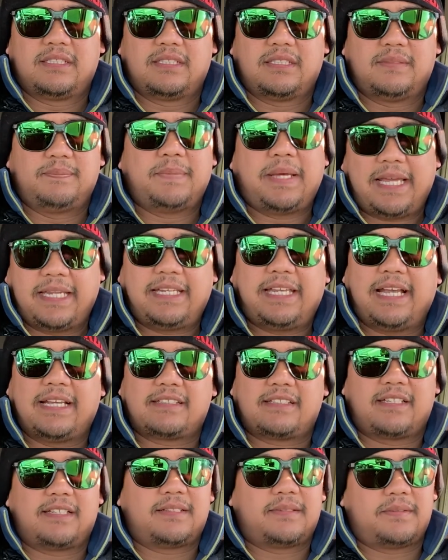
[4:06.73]
head
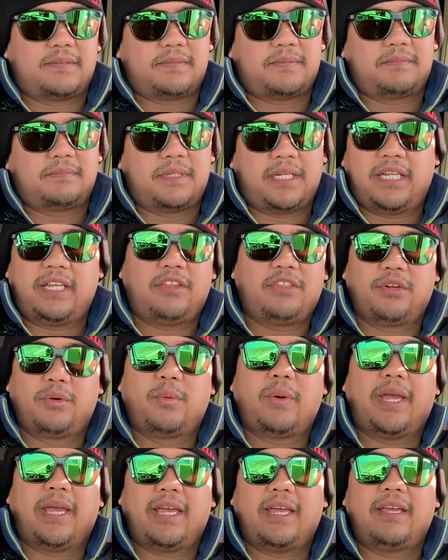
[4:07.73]
gasket. But either
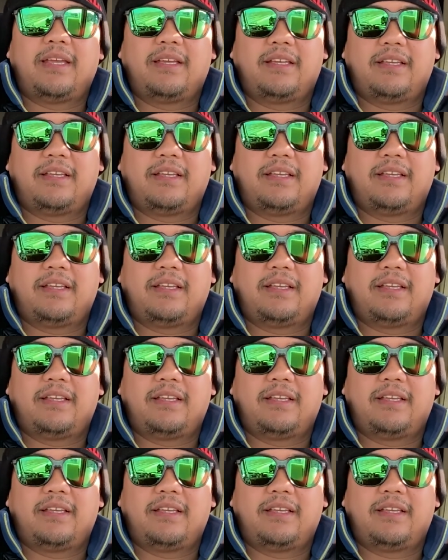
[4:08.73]
way,